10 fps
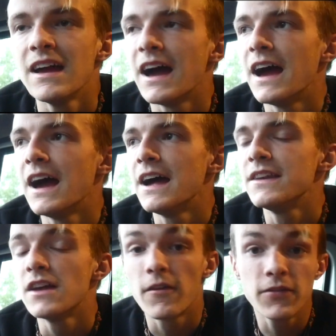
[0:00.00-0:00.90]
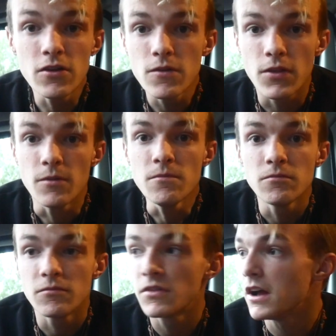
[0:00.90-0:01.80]
And a few of them,
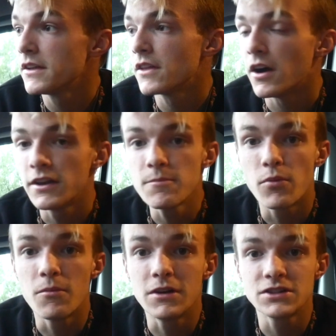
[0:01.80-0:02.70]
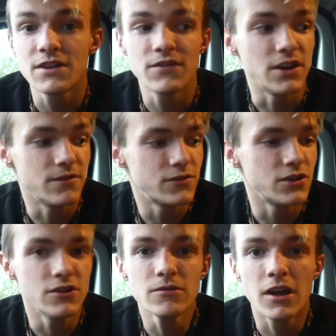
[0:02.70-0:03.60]
like, that I didn't put much effort
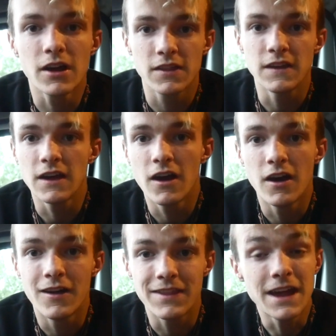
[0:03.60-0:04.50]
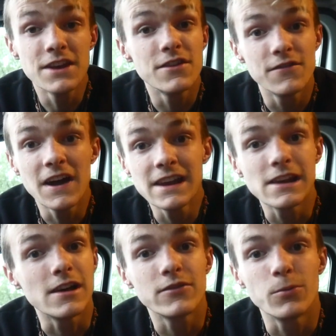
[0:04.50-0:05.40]
into, like the end of
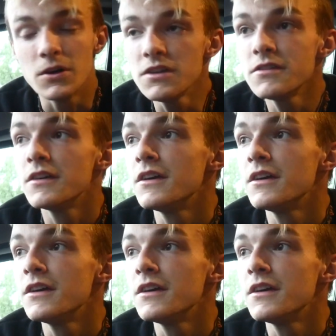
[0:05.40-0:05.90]
Vanlife one,